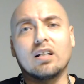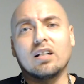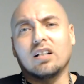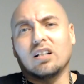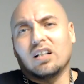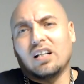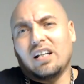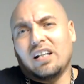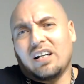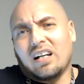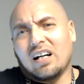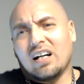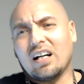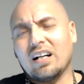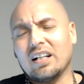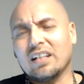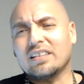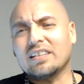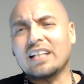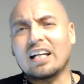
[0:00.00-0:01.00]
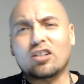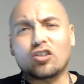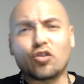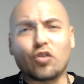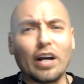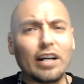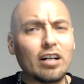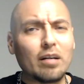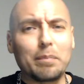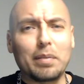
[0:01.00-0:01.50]
And it's not
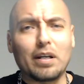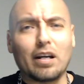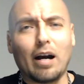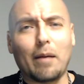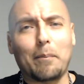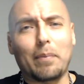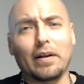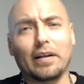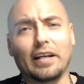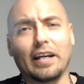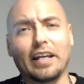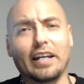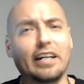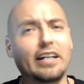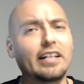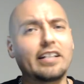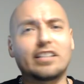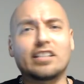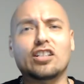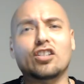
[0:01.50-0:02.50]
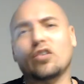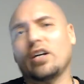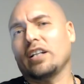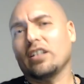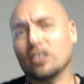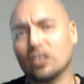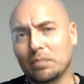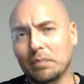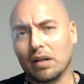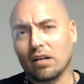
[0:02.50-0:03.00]
trying to be complicated. It's just trying to
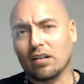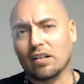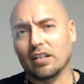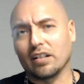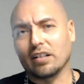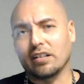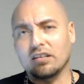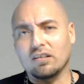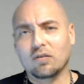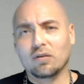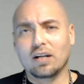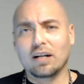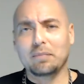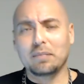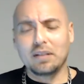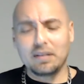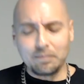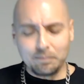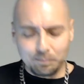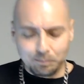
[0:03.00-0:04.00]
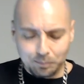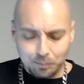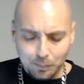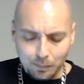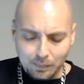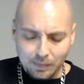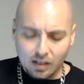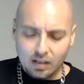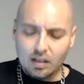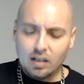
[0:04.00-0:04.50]
smell good. You know what I mean?
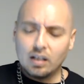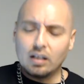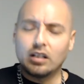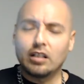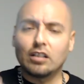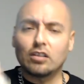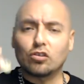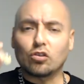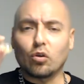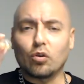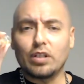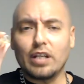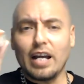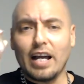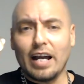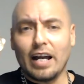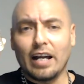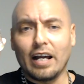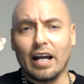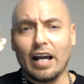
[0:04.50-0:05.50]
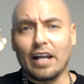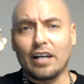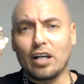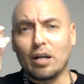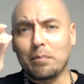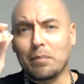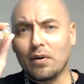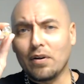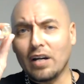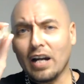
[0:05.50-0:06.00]
So yeah, at
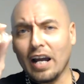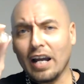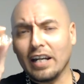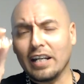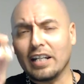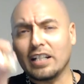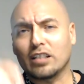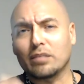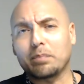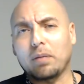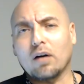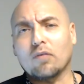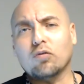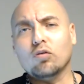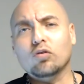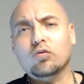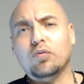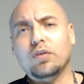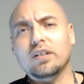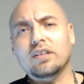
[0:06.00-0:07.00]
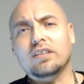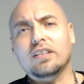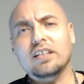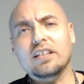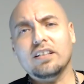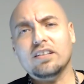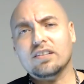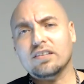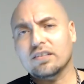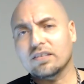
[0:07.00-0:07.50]
number 9 is Parfums
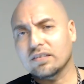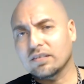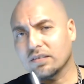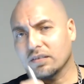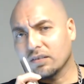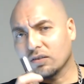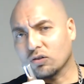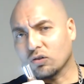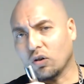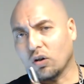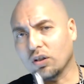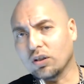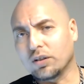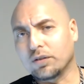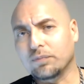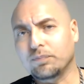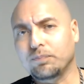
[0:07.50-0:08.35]
Vintage Sawyer.